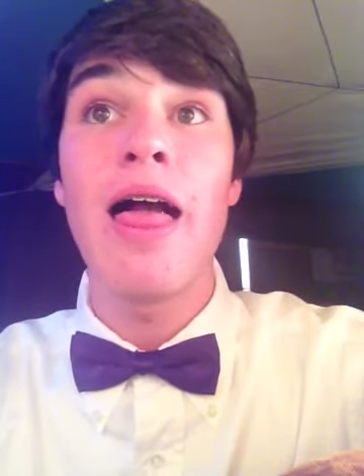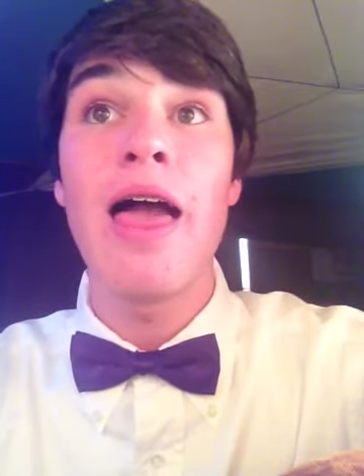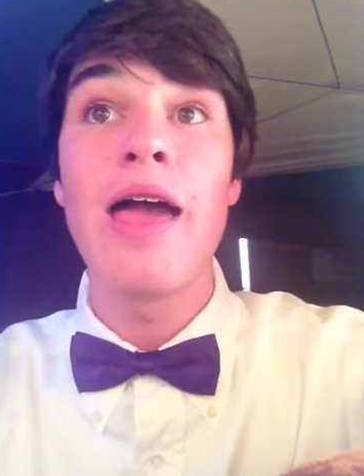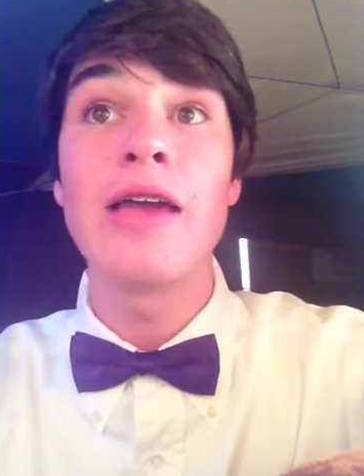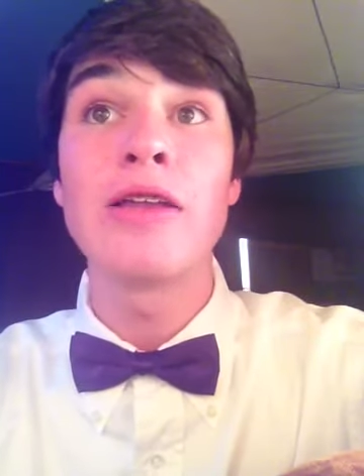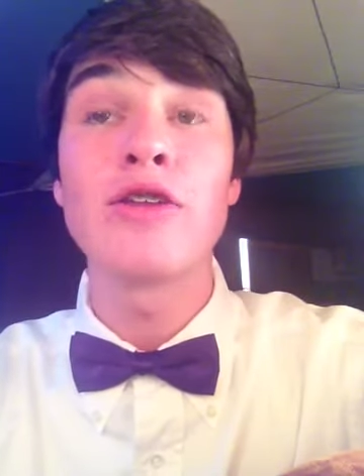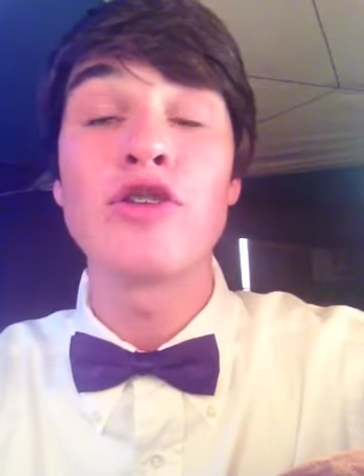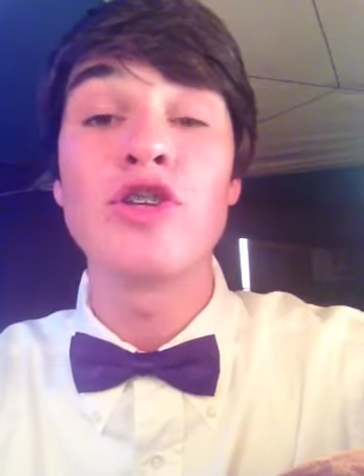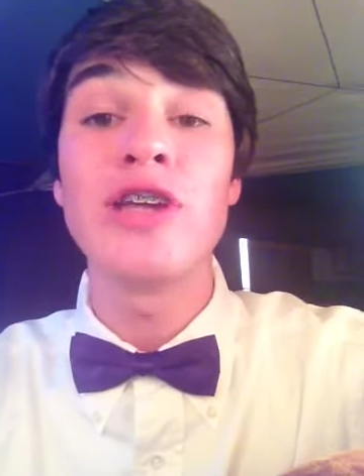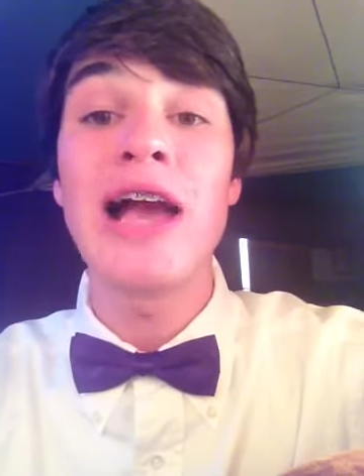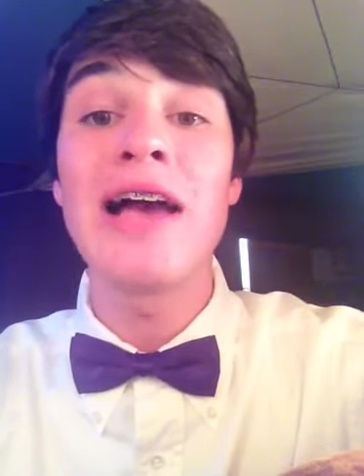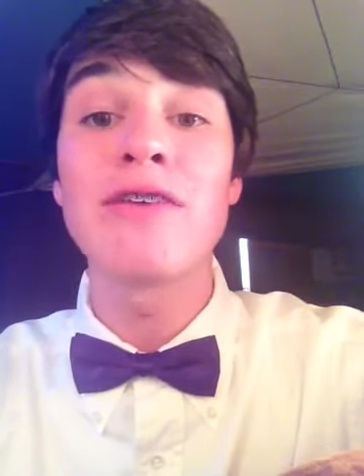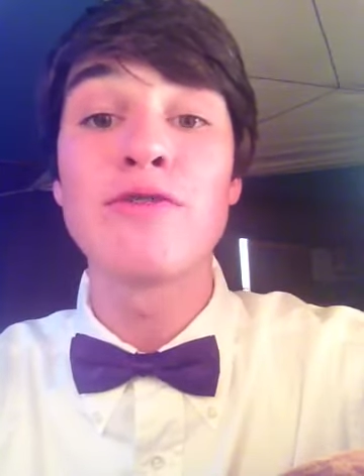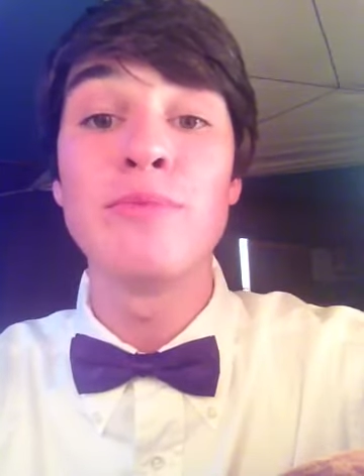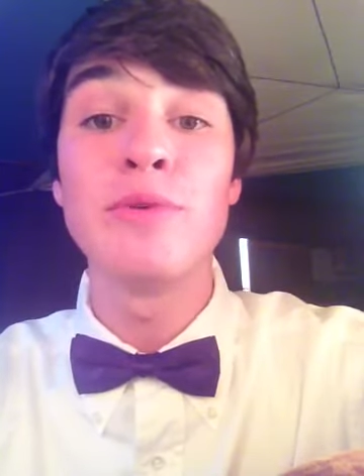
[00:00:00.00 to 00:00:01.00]
and
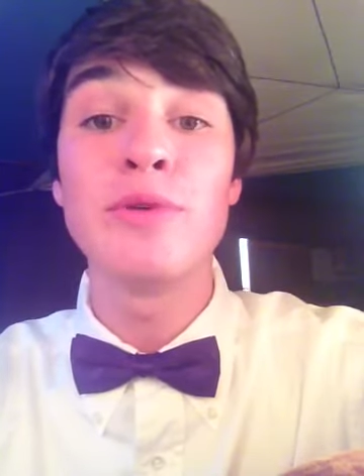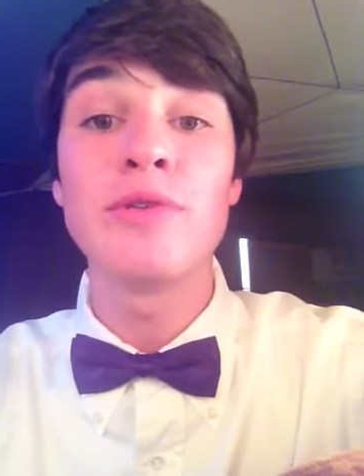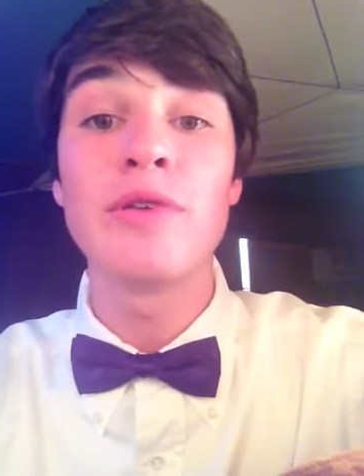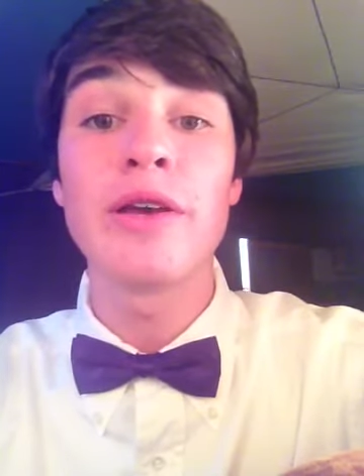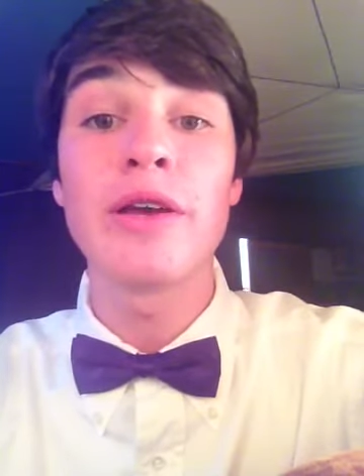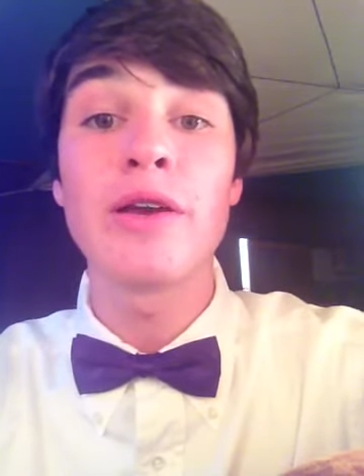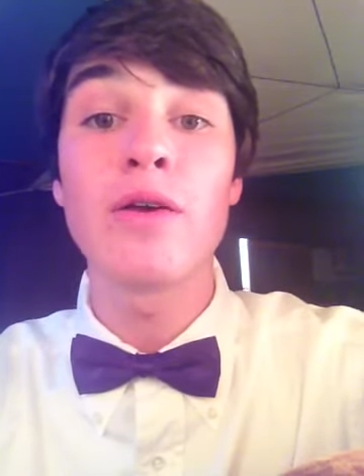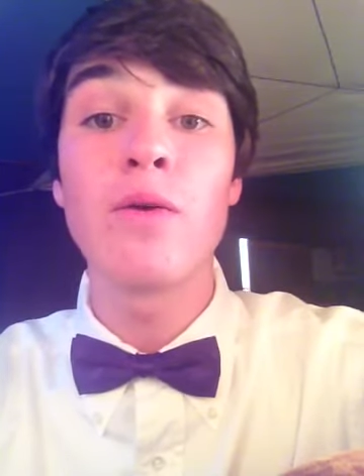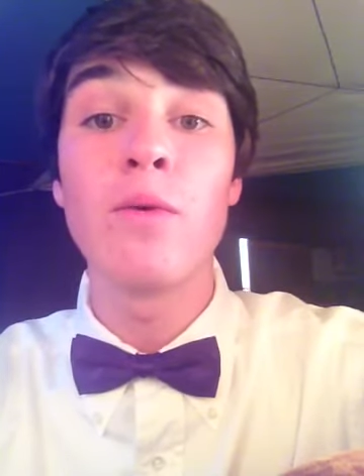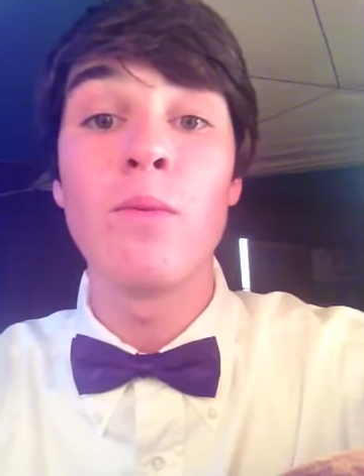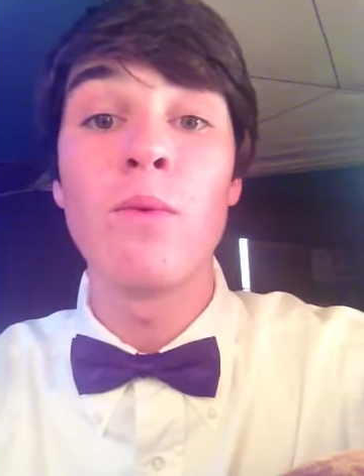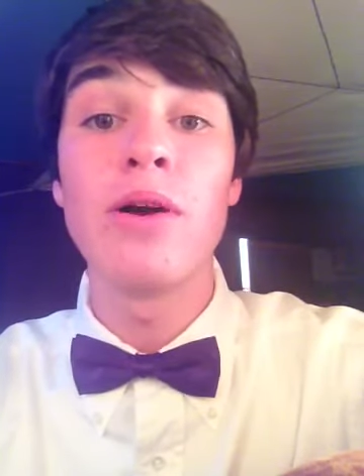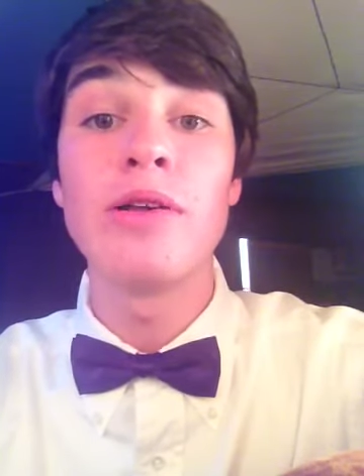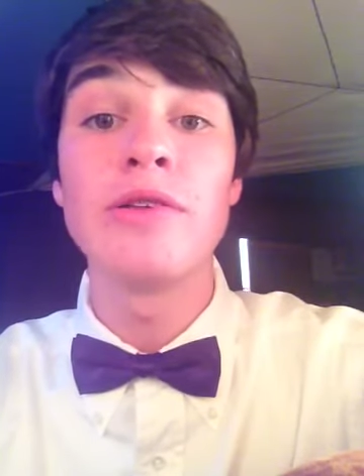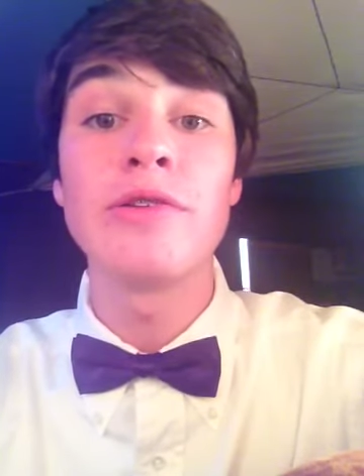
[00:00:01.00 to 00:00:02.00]
jazz music
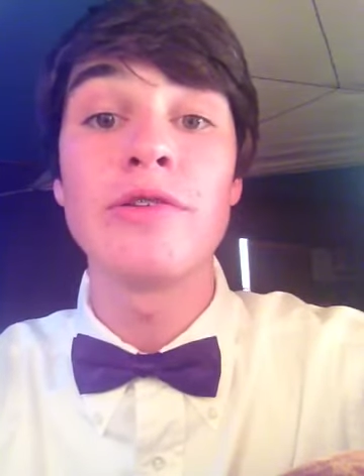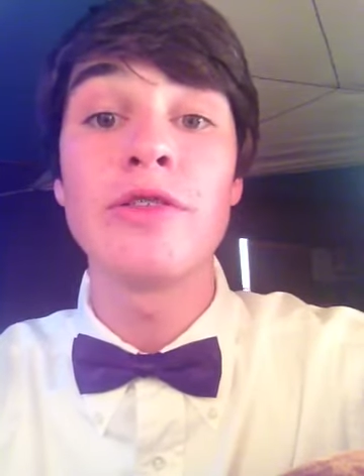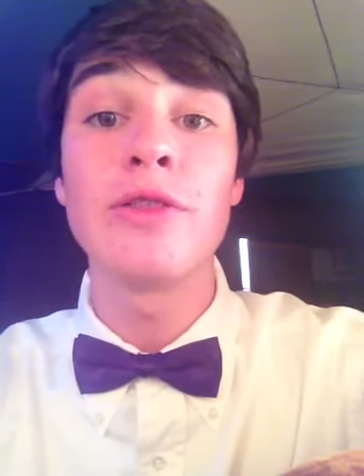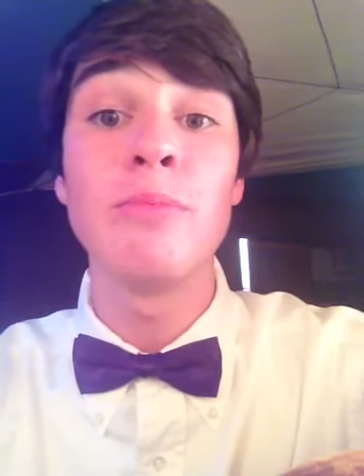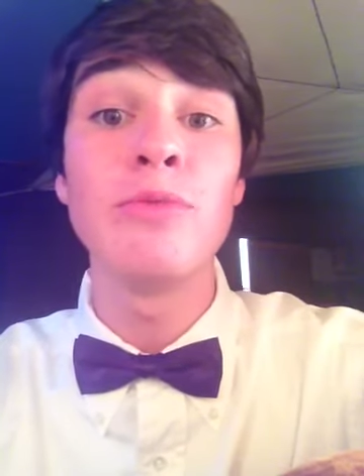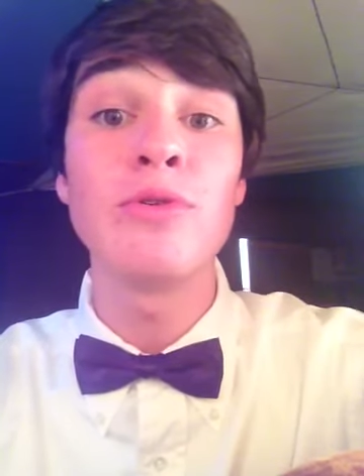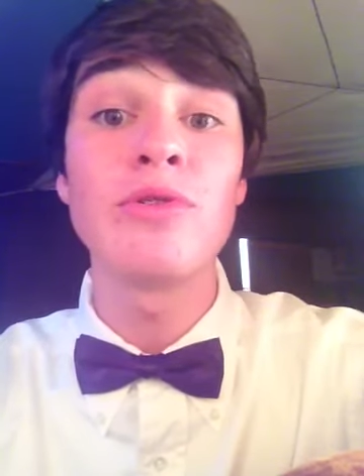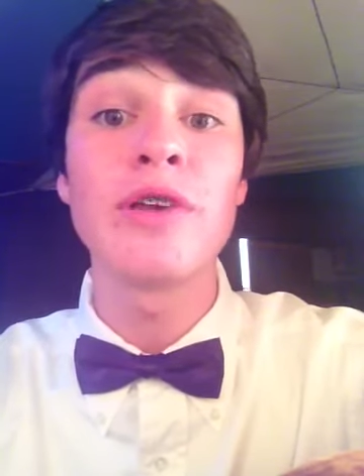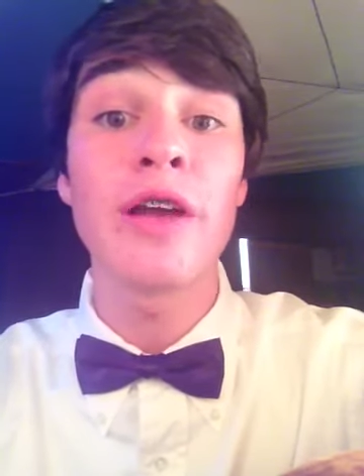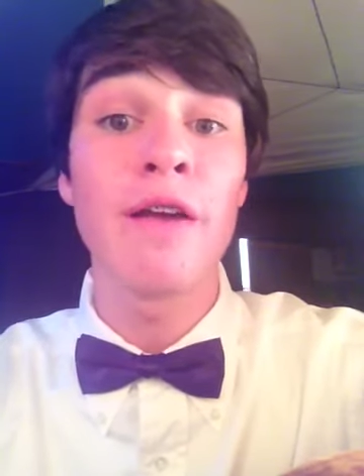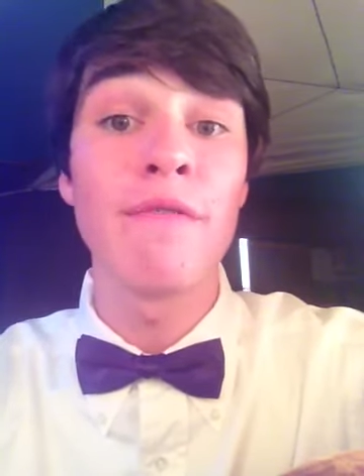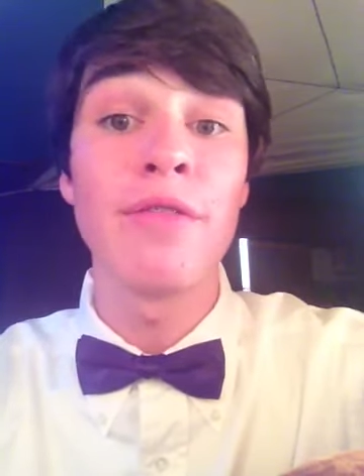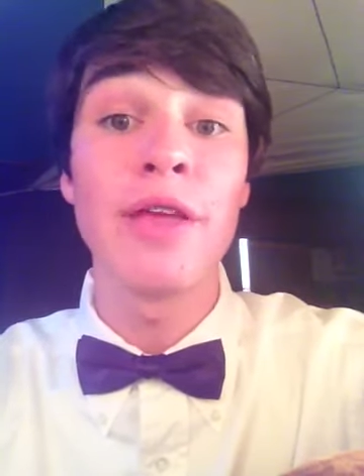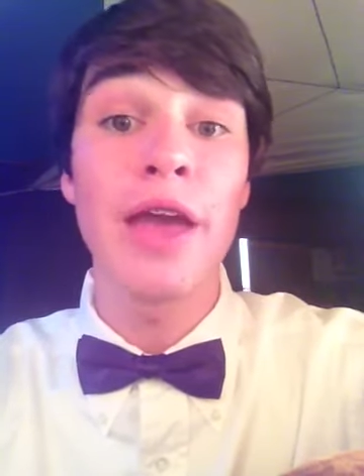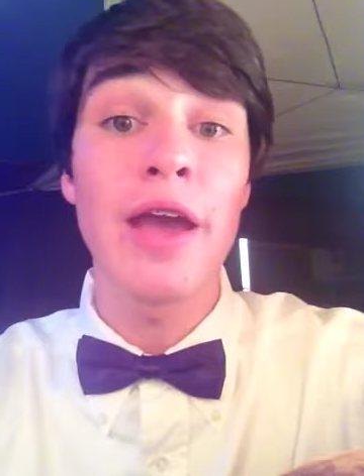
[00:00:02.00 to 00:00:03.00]
was the music
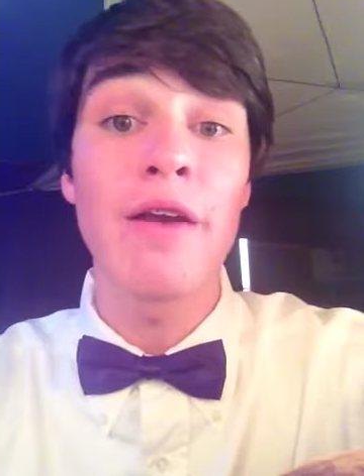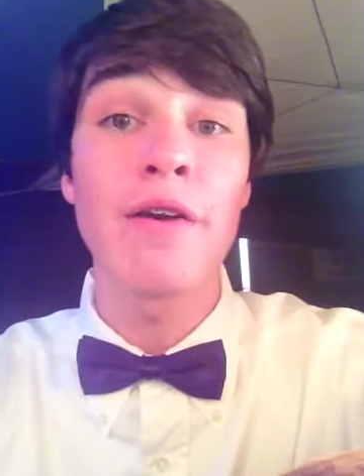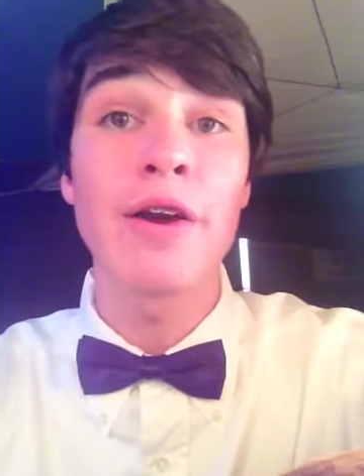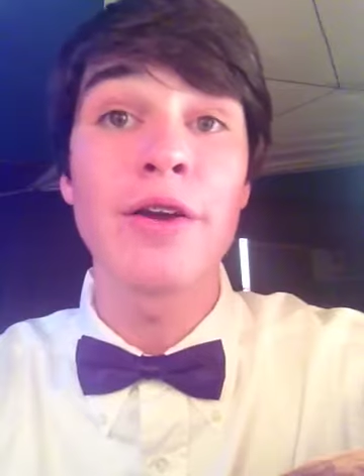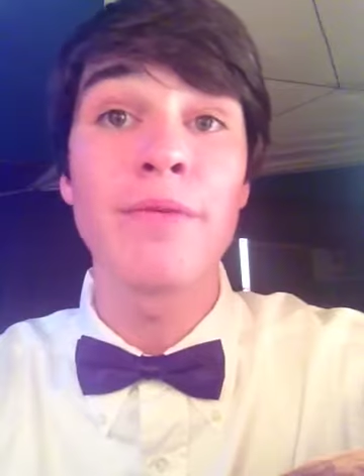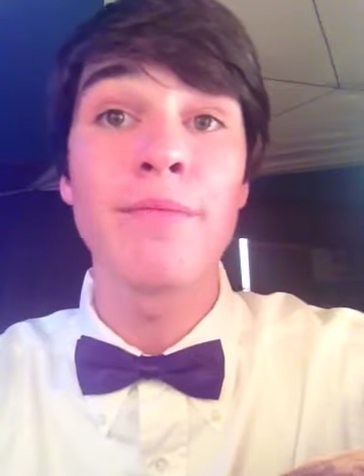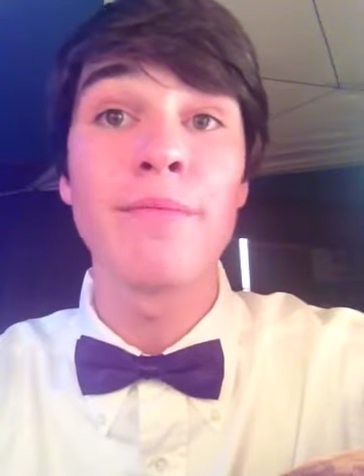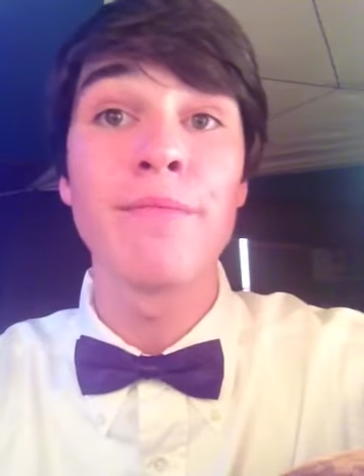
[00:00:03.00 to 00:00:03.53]
of the era.